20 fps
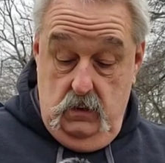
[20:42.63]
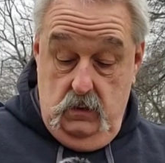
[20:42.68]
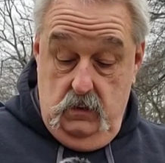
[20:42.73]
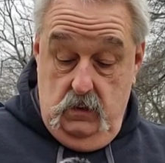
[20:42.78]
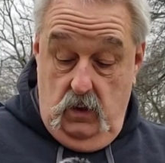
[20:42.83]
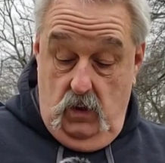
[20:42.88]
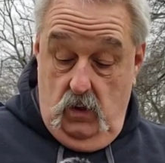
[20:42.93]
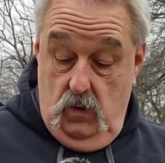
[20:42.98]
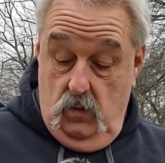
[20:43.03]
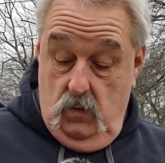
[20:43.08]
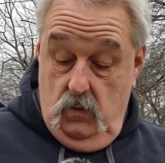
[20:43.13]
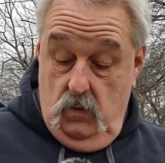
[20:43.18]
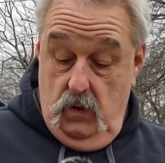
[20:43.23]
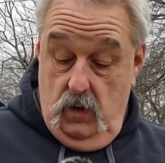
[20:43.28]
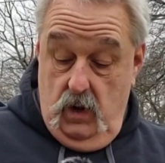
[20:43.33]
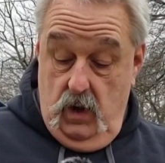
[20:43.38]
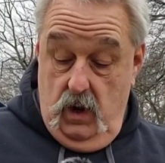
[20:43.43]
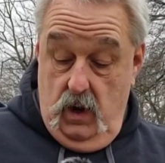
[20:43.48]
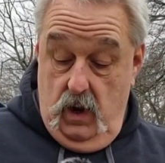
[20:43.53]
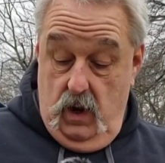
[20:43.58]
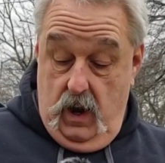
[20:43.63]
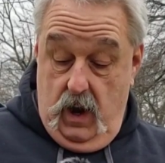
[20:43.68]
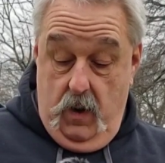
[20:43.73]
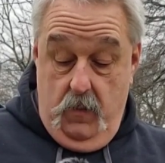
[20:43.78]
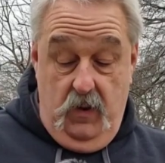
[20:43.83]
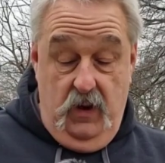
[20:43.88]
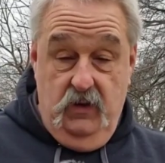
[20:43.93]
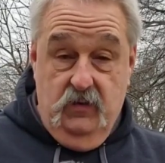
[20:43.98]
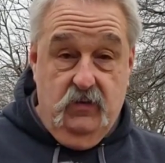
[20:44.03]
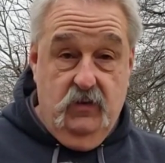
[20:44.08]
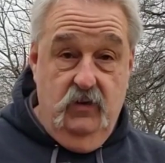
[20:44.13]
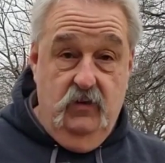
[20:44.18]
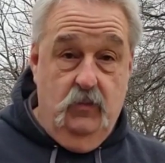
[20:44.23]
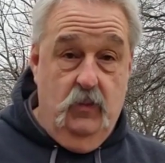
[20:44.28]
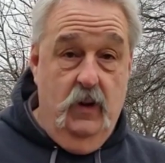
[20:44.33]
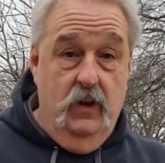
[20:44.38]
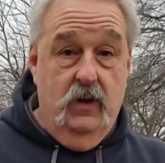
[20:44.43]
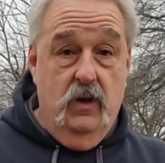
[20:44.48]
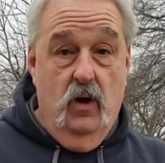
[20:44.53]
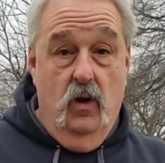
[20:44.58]
so I basically
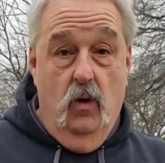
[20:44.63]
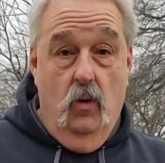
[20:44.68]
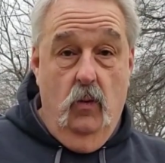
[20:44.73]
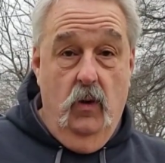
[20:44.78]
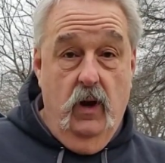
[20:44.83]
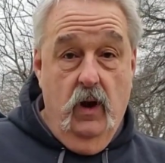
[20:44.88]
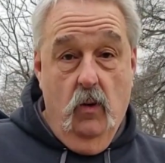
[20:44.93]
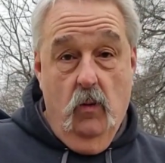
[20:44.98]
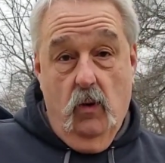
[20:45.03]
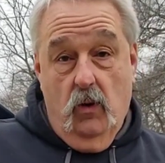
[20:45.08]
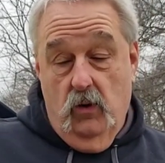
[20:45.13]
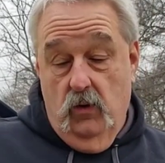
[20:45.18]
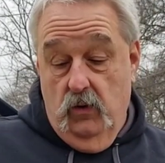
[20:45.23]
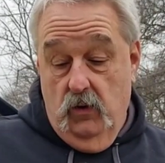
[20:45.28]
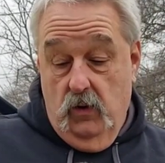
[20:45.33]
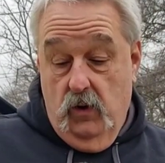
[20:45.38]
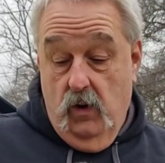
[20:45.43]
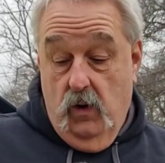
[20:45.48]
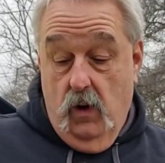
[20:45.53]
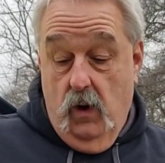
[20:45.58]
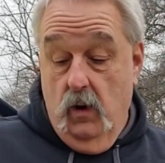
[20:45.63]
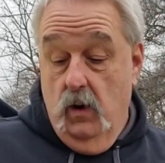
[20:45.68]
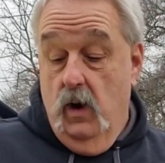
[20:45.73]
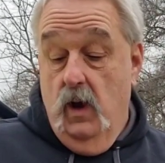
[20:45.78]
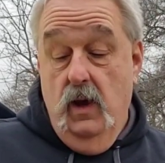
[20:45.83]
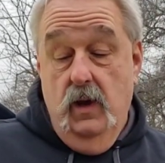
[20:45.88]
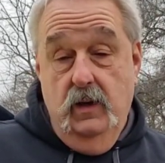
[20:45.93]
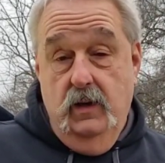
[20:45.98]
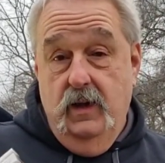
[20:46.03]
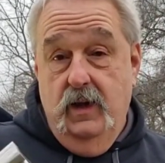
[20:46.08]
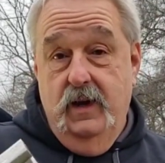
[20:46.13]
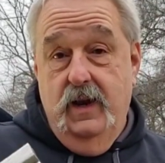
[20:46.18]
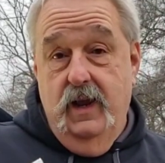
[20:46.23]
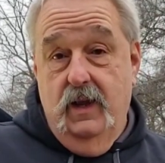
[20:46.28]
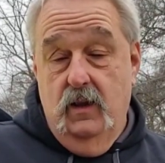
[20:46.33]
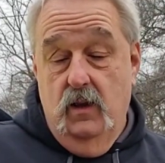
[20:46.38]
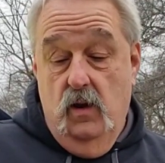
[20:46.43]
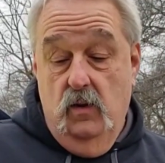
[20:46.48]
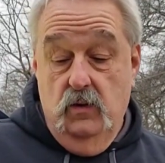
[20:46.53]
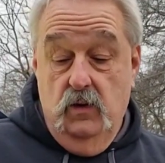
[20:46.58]
spent the whole weekend working on the car. Doesn't
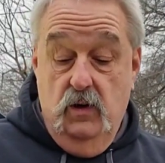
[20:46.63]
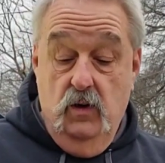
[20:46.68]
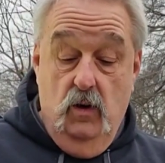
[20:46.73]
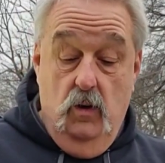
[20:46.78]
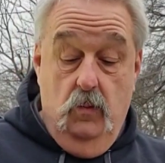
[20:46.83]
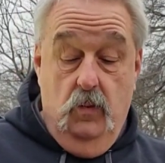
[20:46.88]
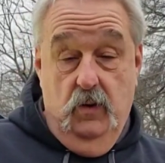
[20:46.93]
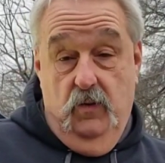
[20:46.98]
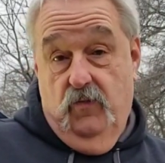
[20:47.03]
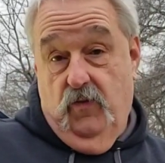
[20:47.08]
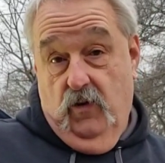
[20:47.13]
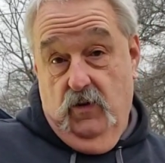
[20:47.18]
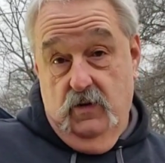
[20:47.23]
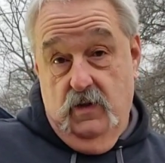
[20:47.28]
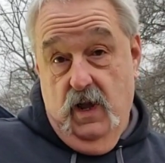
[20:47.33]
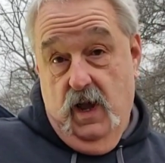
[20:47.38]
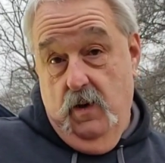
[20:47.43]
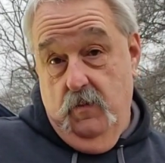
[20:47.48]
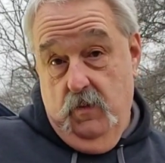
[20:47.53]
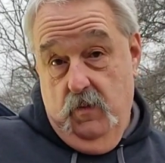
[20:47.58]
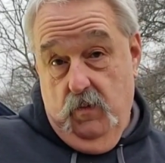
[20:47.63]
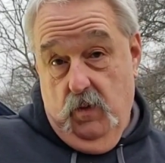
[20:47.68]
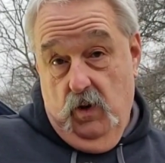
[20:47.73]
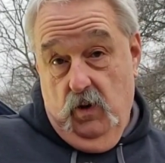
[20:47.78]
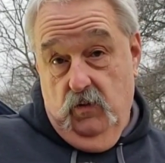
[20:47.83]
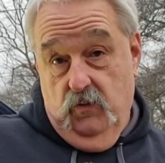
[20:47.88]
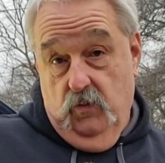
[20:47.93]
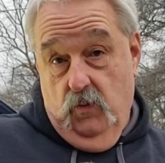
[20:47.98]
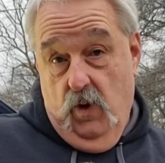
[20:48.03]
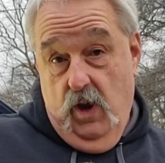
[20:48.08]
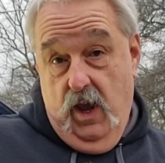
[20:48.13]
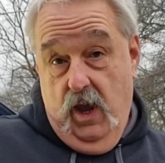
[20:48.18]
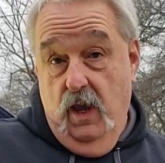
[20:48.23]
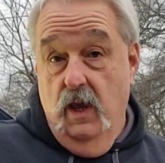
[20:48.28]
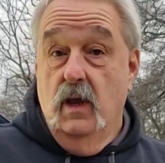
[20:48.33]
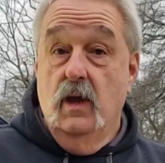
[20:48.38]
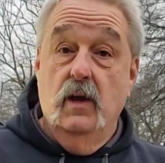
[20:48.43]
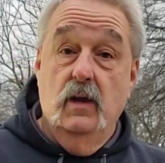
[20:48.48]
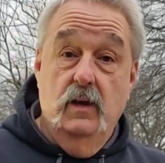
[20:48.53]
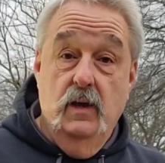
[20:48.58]
take long to do it, but first time your boat's away,
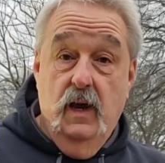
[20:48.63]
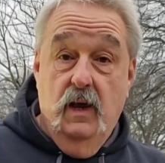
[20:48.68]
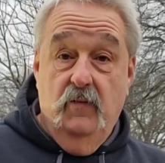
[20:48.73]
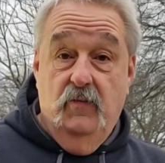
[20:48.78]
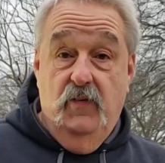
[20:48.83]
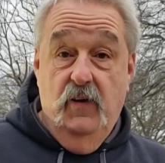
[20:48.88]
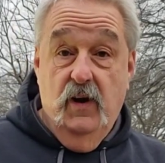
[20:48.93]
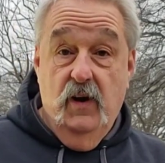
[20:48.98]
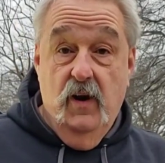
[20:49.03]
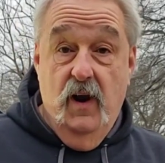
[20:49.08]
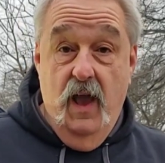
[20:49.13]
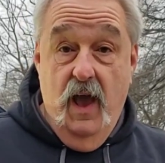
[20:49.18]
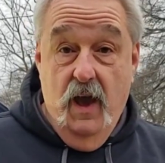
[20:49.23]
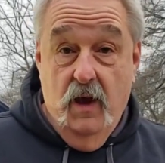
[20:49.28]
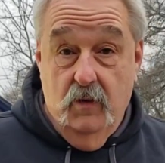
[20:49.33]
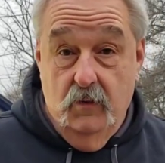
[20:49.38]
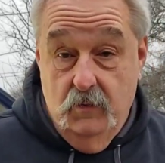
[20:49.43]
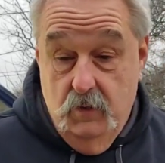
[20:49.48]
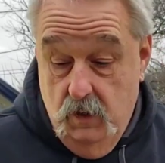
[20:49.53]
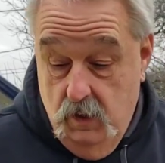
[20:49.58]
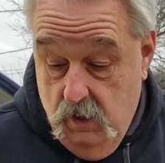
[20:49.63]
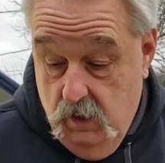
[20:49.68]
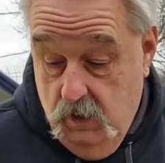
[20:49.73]
you got to figure it out.